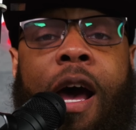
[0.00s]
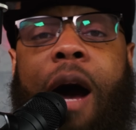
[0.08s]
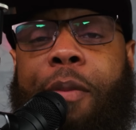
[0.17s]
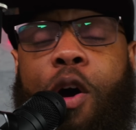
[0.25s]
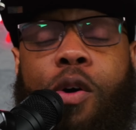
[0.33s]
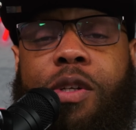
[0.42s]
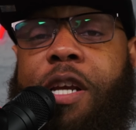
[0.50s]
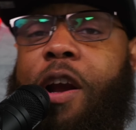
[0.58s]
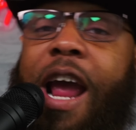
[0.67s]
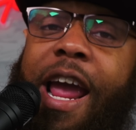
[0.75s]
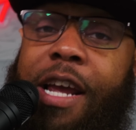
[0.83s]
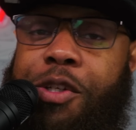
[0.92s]
I'm the host
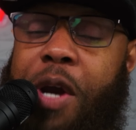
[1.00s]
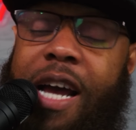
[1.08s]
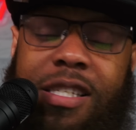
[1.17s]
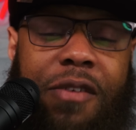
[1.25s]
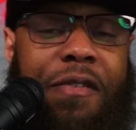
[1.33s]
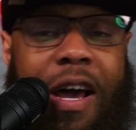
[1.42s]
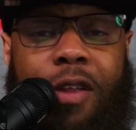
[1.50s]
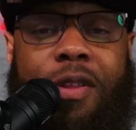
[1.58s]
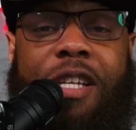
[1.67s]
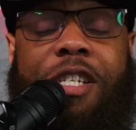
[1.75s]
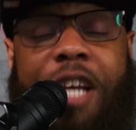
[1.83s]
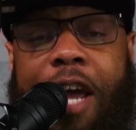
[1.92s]
here, Haize. You guys can follow
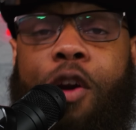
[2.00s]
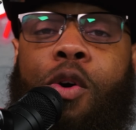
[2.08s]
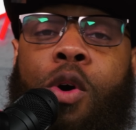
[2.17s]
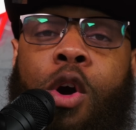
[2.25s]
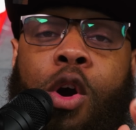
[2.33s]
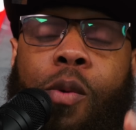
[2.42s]
the channel